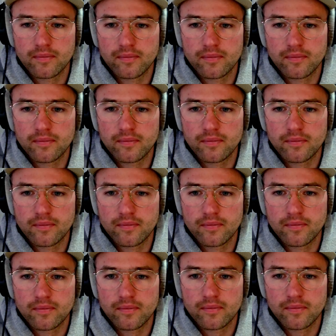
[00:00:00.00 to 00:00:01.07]

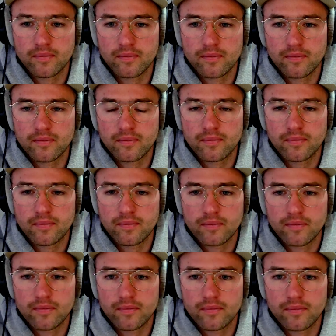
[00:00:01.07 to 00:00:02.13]

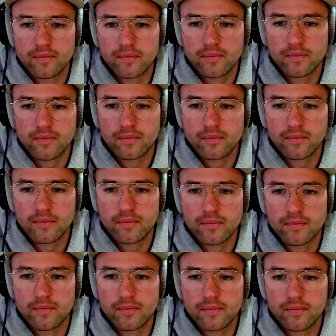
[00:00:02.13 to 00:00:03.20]

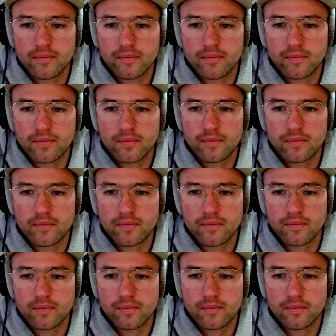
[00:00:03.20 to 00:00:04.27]

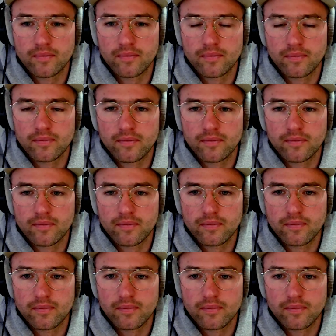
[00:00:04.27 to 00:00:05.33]

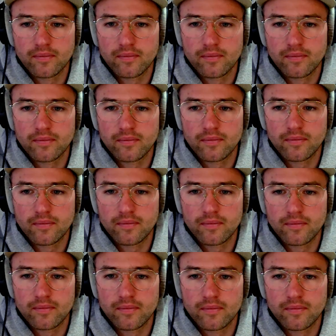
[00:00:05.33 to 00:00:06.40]

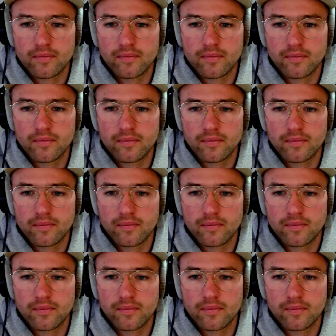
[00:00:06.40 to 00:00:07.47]

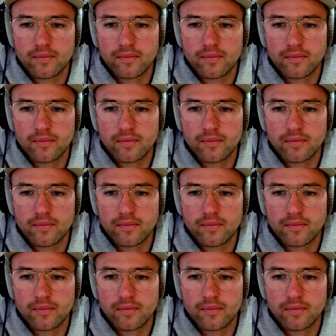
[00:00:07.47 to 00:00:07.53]
The person shown says nothing.